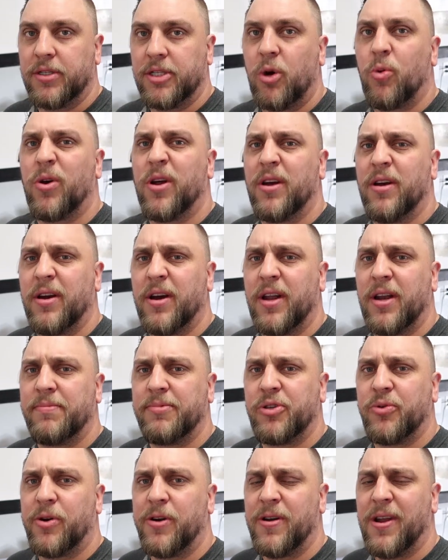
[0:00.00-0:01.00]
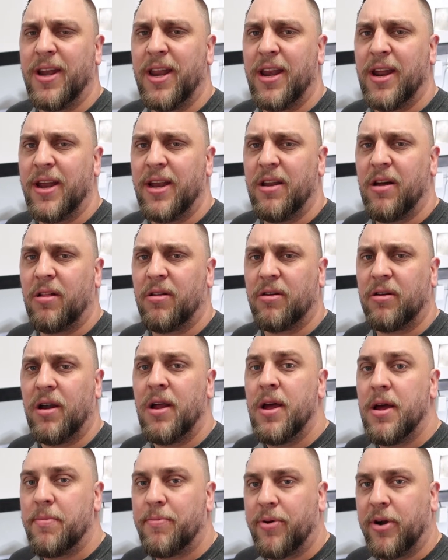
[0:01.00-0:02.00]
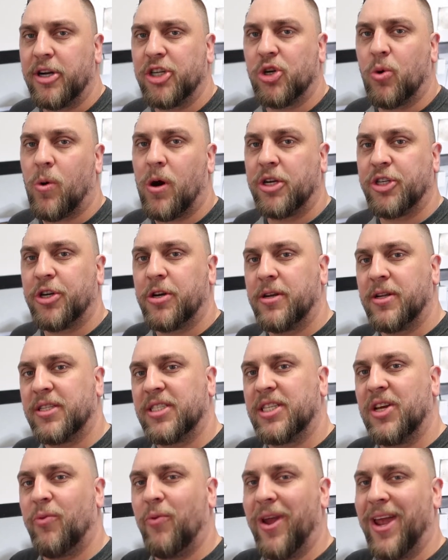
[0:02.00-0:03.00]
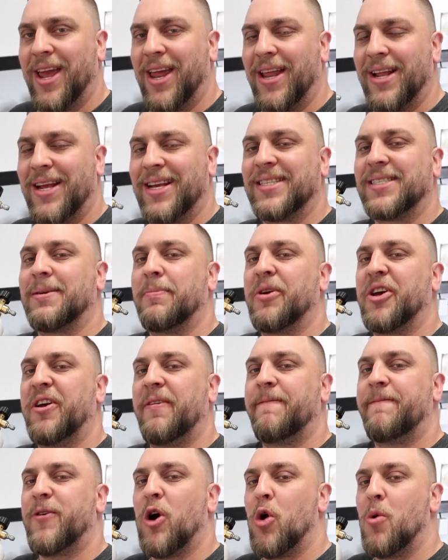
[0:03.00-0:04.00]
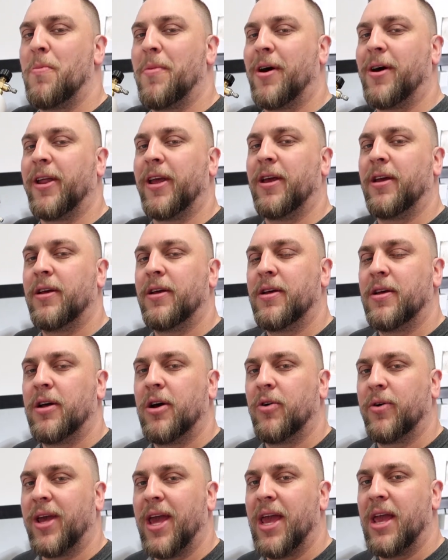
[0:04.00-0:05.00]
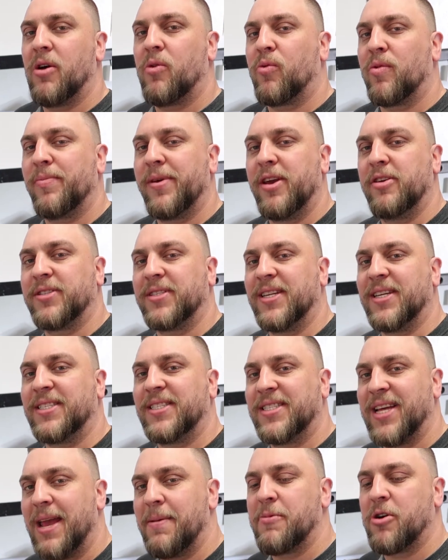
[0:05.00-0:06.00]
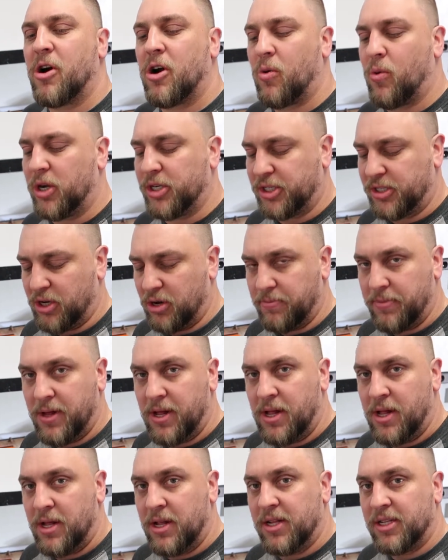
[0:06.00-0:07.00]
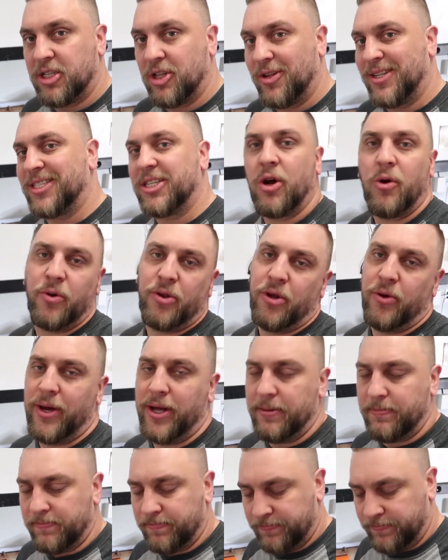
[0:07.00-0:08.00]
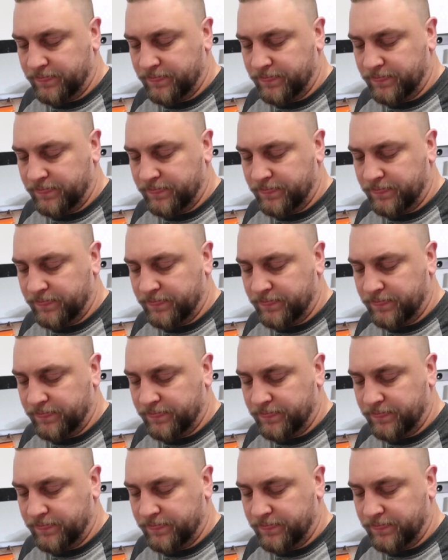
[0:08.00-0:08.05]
So we're gonna hook it up to our $99 pressure washer and see if we get some good foam on it. Okay, and we'll be using the same car wash soap. So let's go to it.